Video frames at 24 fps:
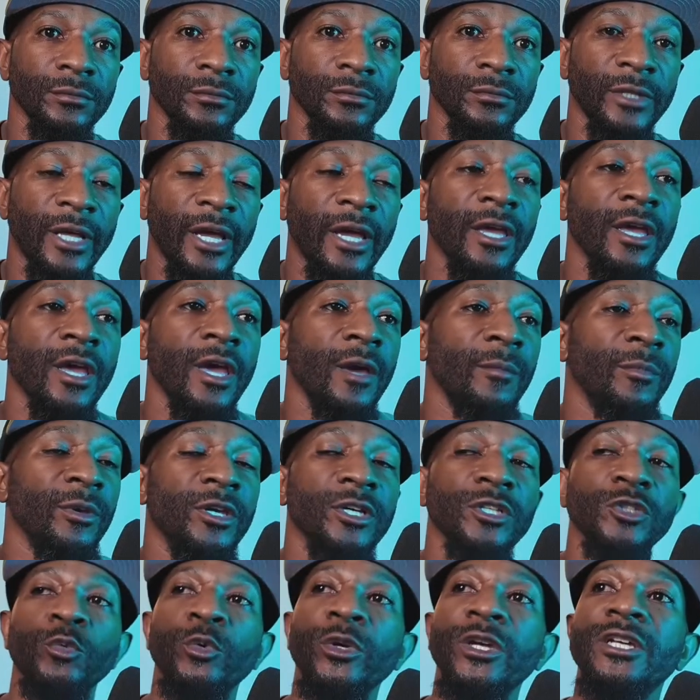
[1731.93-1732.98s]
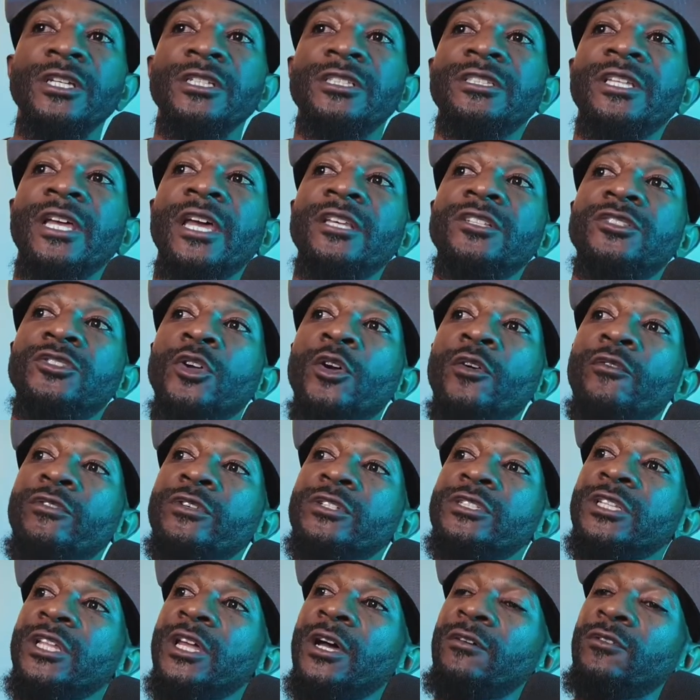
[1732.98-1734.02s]
Like, because we could stay surface
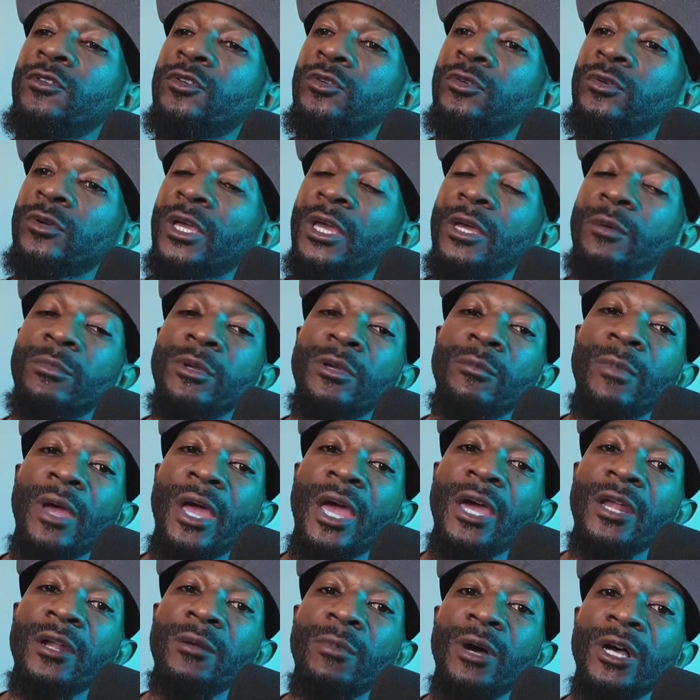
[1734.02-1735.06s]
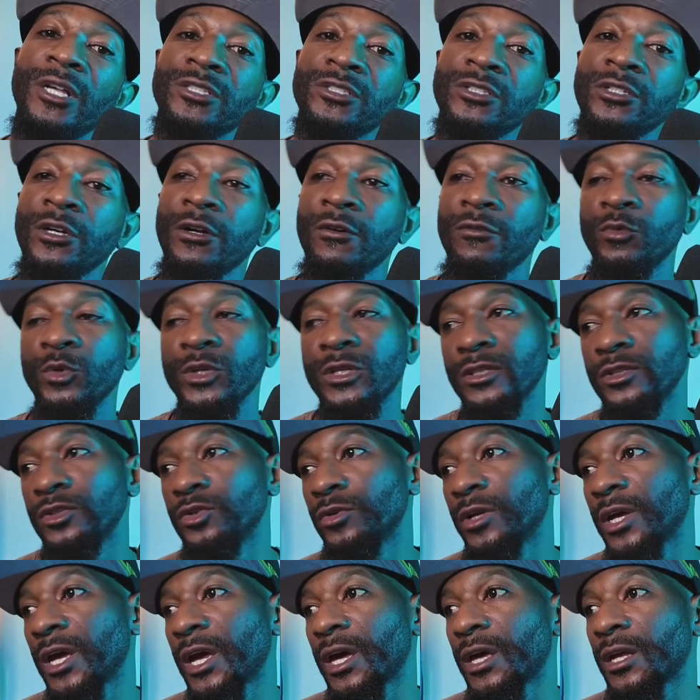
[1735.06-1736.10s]
level and be mad about stuff, we could do
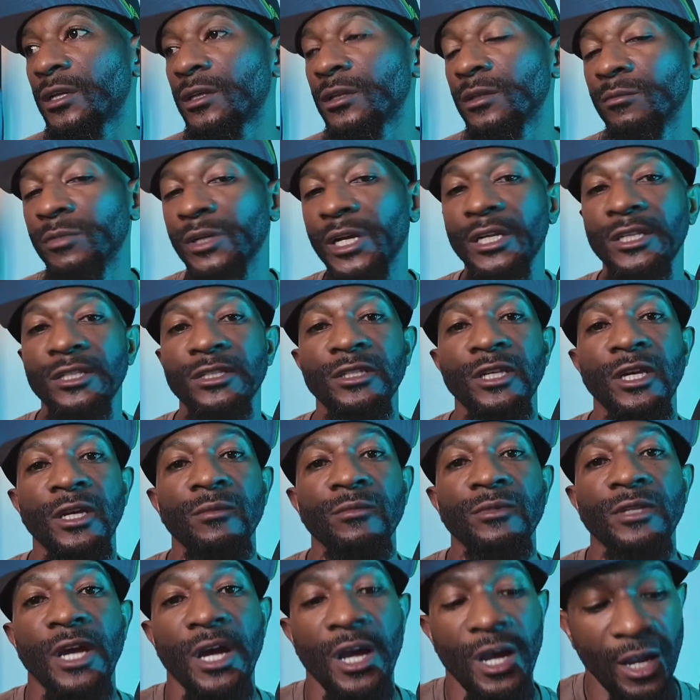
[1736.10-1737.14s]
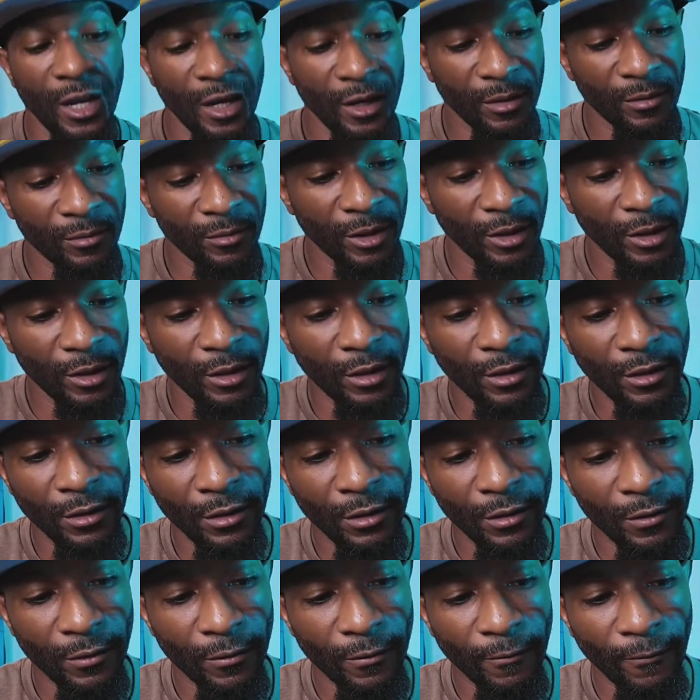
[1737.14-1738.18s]
that. But at the same time,
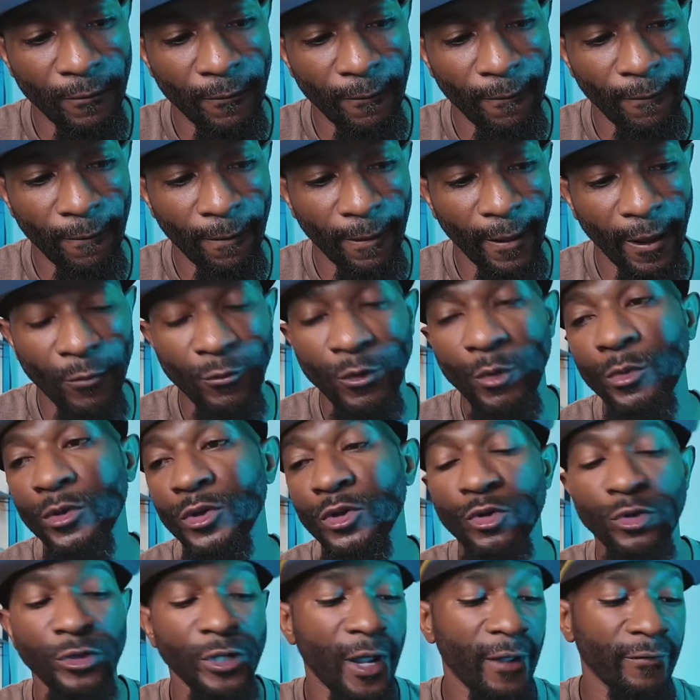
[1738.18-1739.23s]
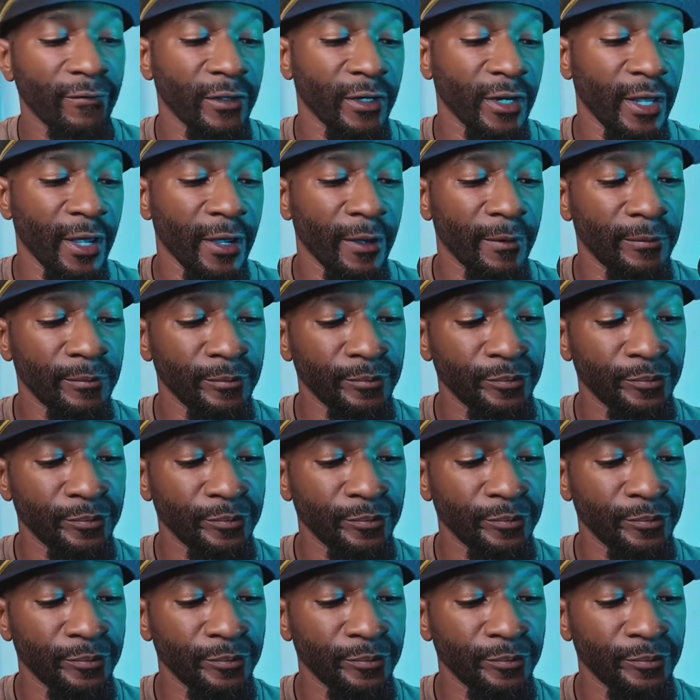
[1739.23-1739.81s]
like, what we doing after that?